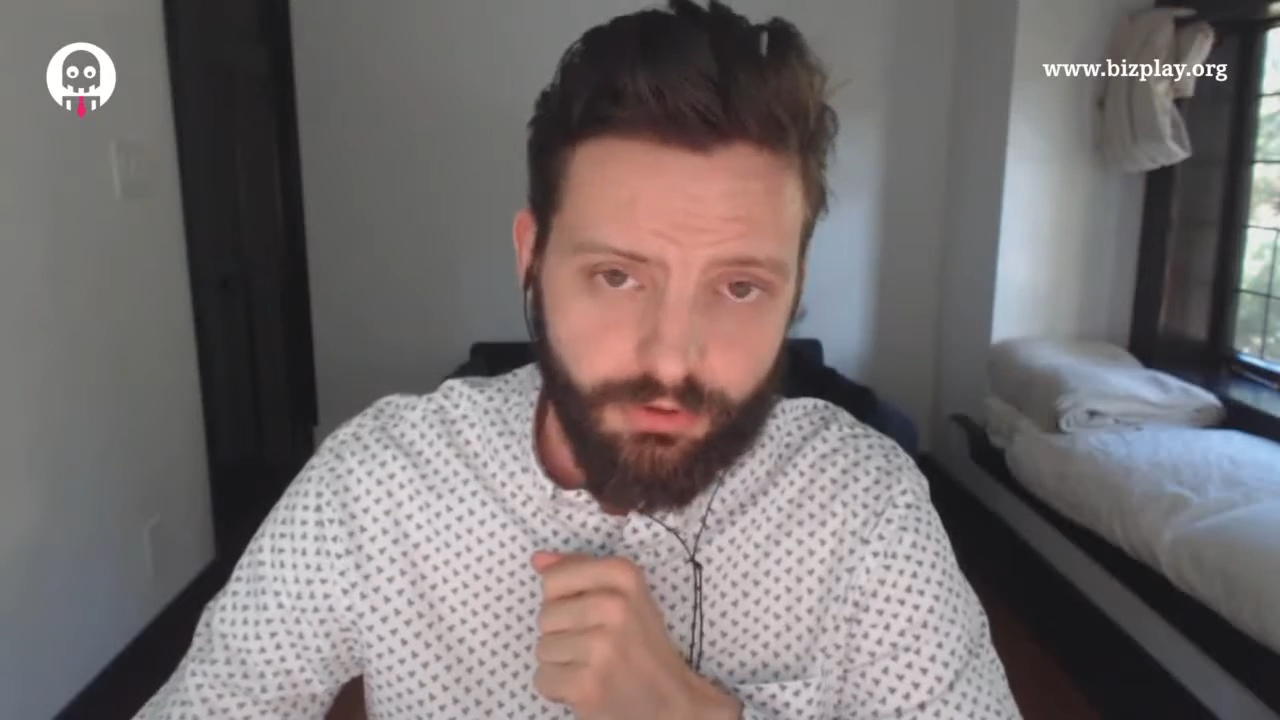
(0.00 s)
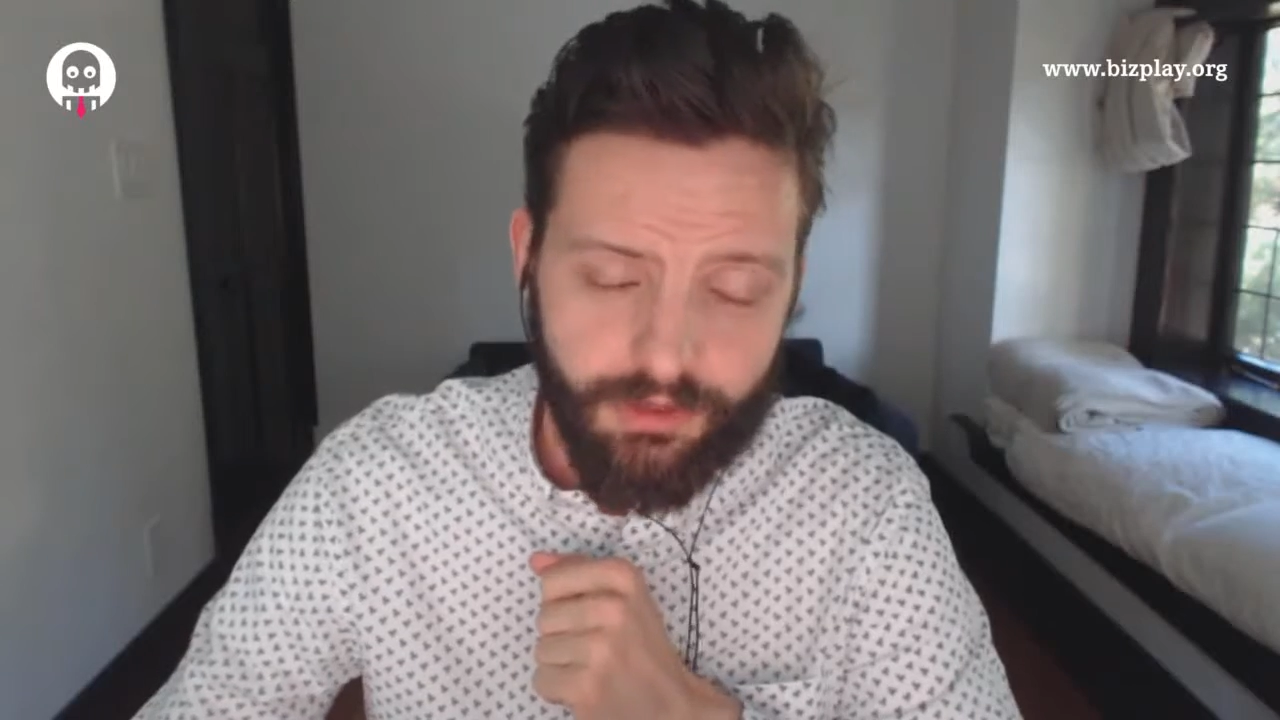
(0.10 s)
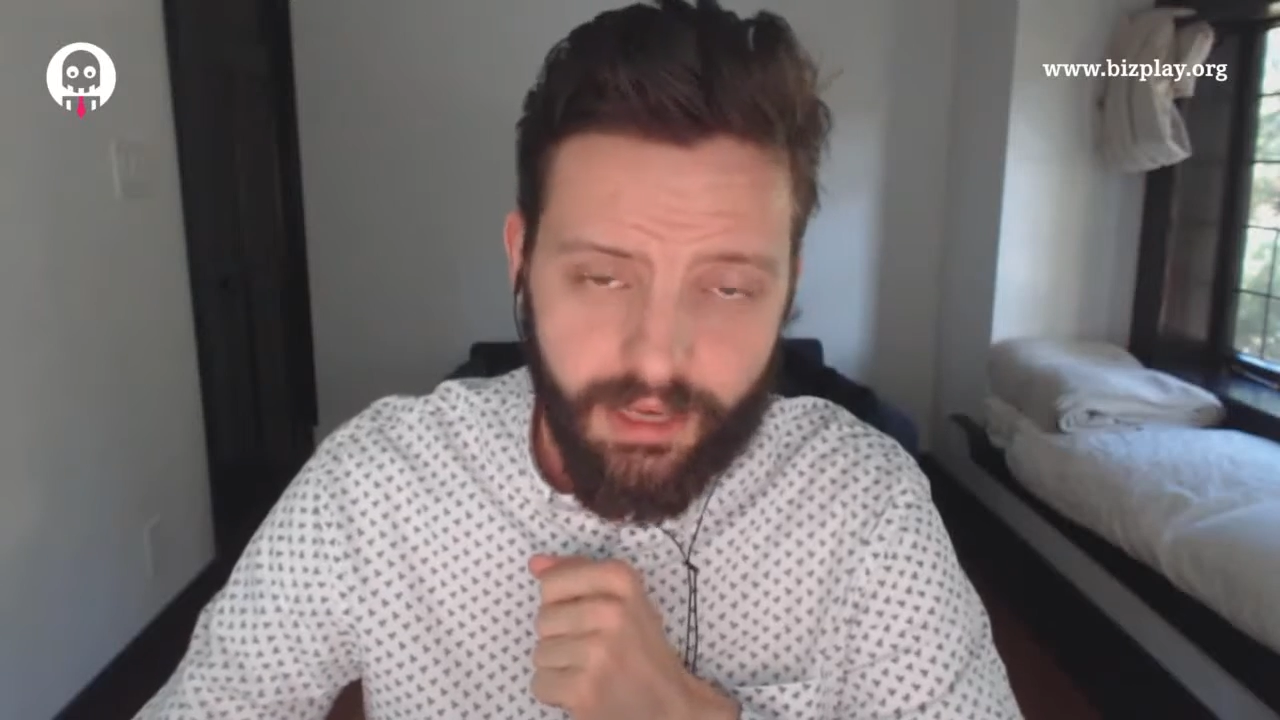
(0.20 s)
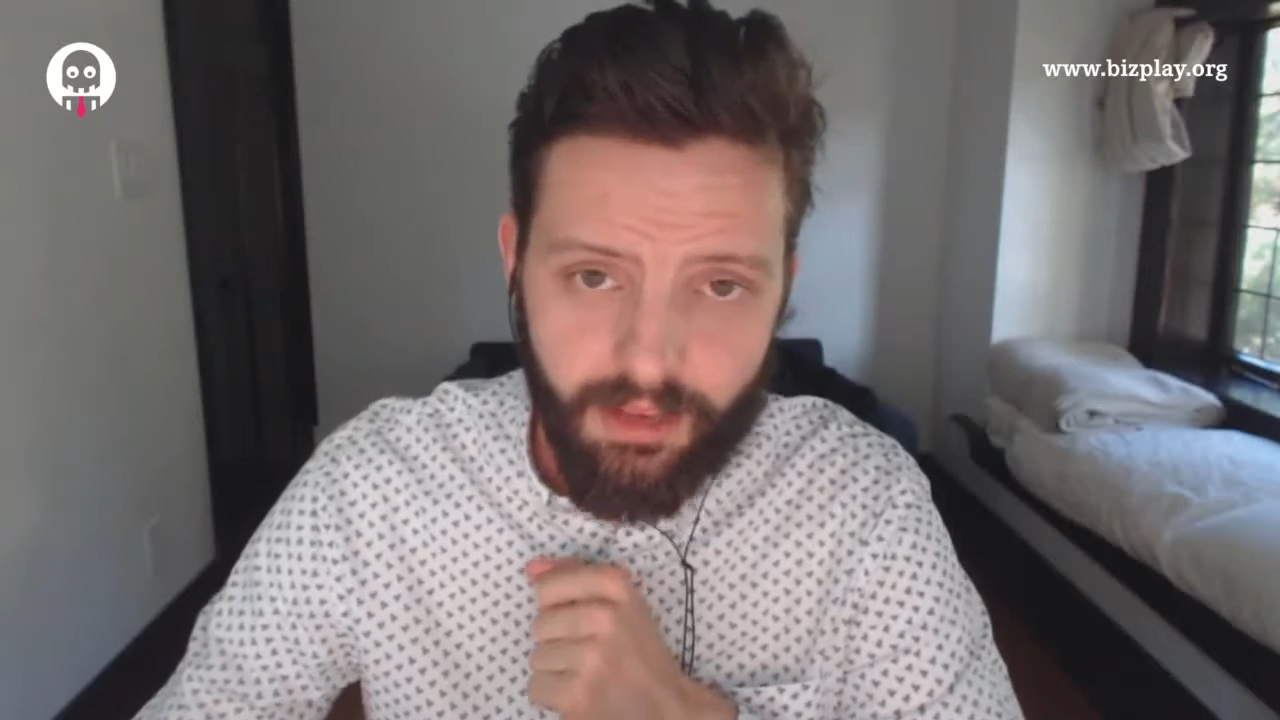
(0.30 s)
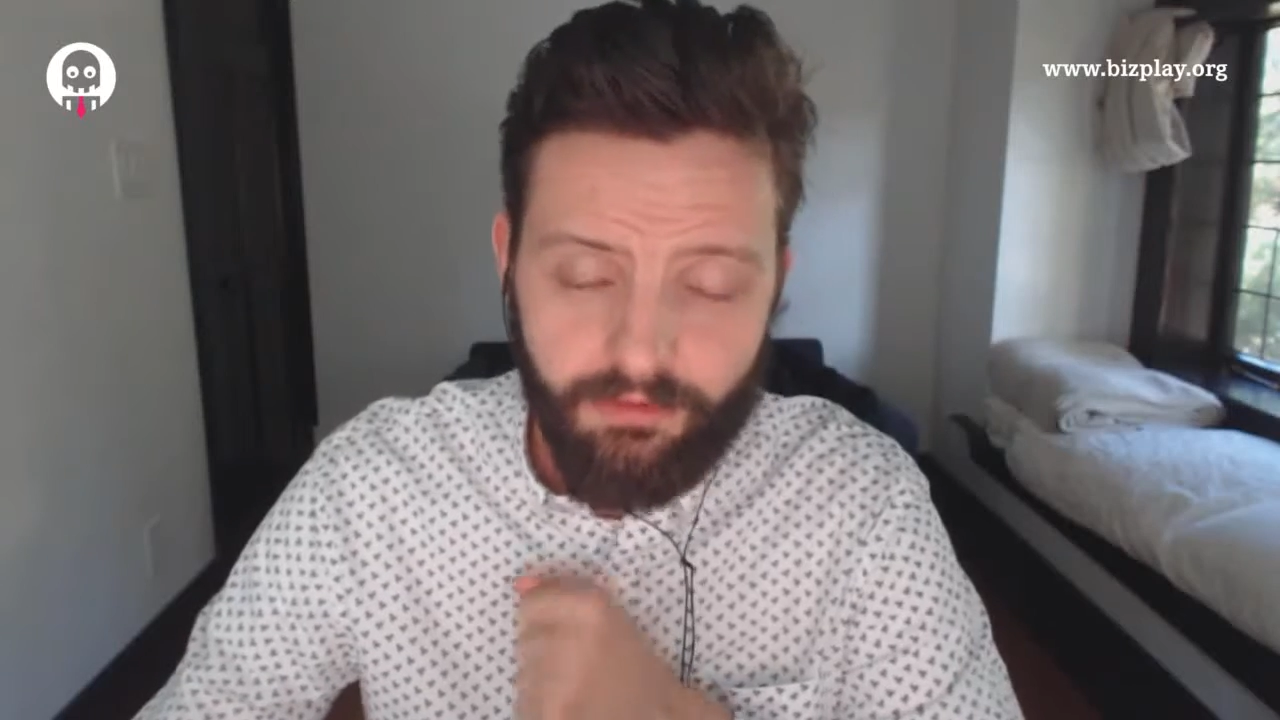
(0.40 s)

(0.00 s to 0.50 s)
cats.